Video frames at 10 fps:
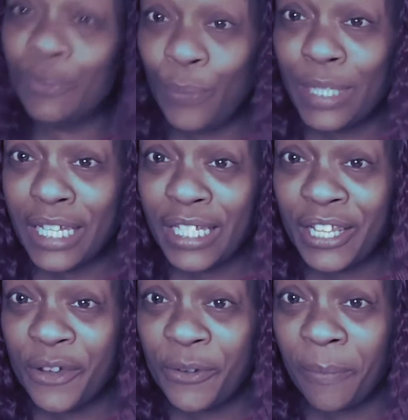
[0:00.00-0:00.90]
This one was
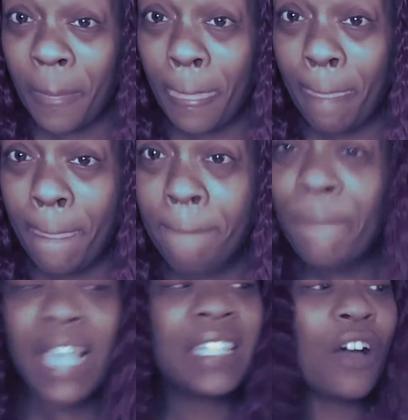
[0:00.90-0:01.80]
good too.
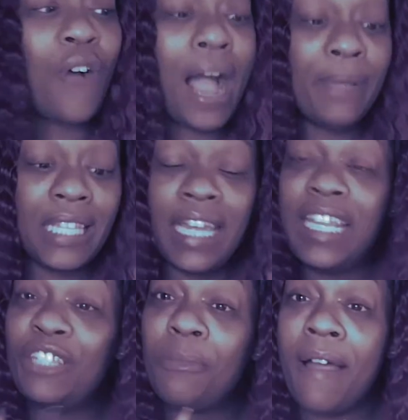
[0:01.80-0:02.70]
So I would say
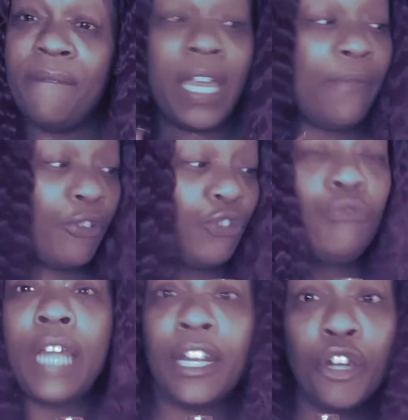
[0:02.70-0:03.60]
these are my favorite
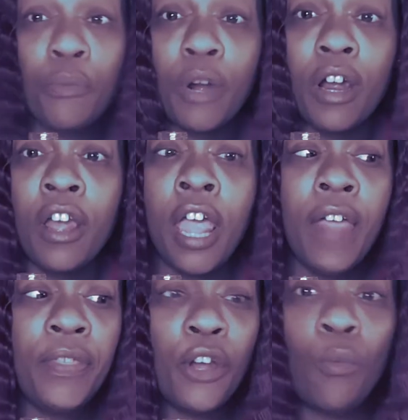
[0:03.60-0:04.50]
two. Now there
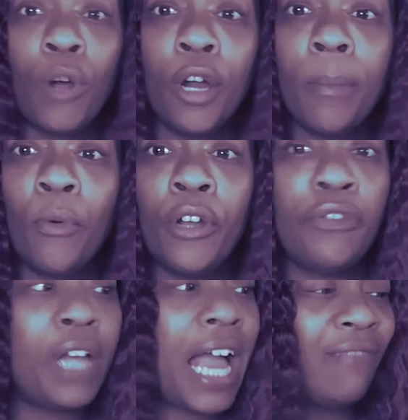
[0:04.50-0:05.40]
were more,
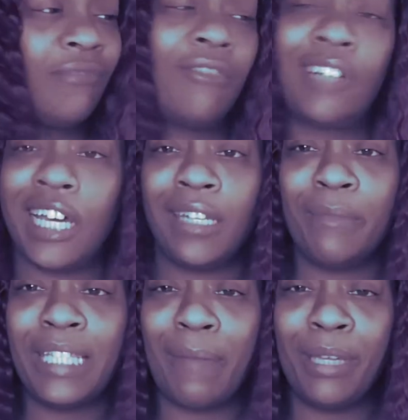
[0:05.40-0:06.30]
you guys. Okay,
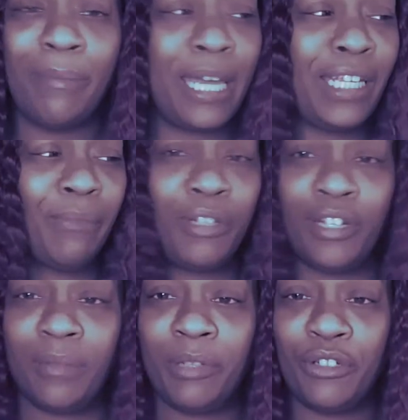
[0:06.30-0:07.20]
let me stop being petty and put
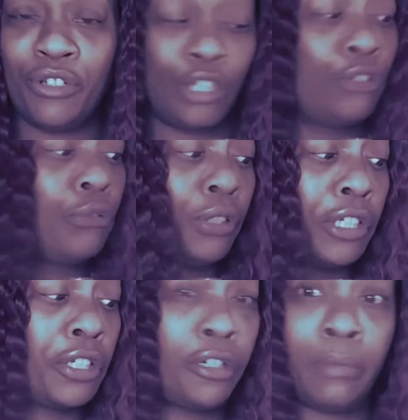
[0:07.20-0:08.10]
it in that picture. You don't
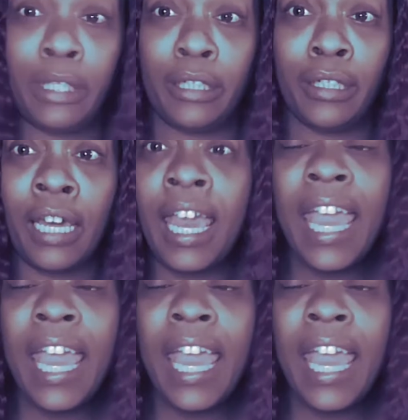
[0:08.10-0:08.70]
even deserve to be here.